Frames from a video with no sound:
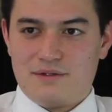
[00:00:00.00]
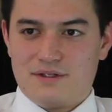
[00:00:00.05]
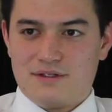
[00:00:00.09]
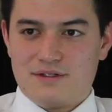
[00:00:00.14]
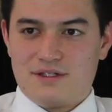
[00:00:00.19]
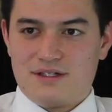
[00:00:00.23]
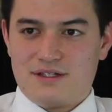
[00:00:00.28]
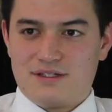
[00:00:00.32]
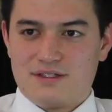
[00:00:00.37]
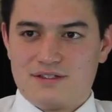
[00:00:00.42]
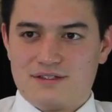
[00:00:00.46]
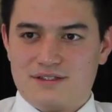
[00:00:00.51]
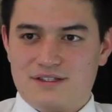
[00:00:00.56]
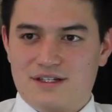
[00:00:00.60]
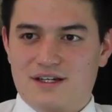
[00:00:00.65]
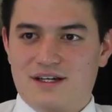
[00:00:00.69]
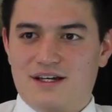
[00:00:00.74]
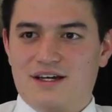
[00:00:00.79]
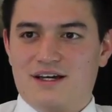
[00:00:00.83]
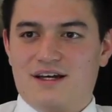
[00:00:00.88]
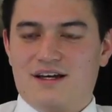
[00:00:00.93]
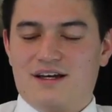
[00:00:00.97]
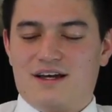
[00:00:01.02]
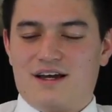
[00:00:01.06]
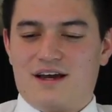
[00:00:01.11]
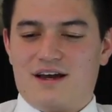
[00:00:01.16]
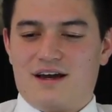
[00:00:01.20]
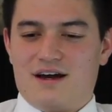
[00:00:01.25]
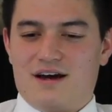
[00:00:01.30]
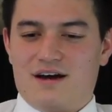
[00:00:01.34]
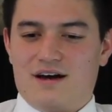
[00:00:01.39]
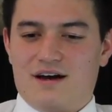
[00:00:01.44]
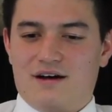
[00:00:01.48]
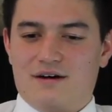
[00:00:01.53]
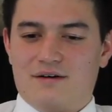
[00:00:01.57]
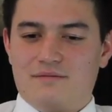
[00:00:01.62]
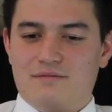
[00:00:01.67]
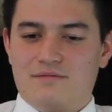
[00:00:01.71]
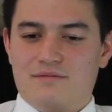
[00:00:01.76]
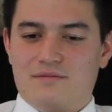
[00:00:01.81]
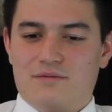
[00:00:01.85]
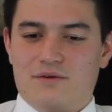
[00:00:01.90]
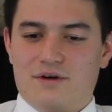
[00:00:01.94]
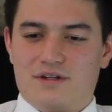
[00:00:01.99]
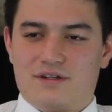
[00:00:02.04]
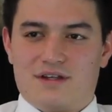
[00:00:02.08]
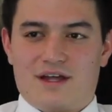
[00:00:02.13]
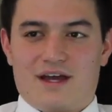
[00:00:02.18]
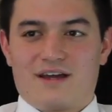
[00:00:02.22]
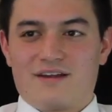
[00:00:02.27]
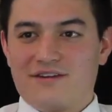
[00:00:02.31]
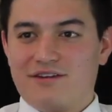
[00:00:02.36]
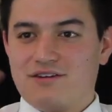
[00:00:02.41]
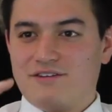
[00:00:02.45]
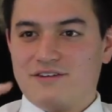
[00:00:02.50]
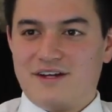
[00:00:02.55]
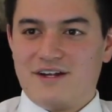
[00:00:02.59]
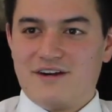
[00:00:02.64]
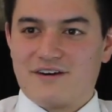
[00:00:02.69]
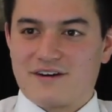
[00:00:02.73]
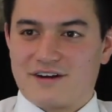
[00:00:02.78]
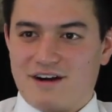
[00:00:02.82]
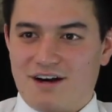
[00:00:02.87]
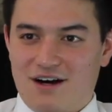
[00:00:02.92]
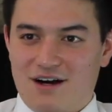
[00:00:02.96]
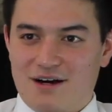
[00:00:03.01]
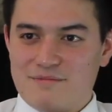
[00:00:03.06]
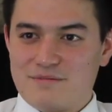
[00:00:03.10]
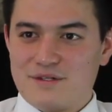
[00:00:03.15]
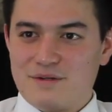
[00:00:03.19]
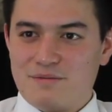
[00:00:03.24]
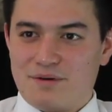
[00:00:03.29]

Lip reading: buildings with like little intercoms.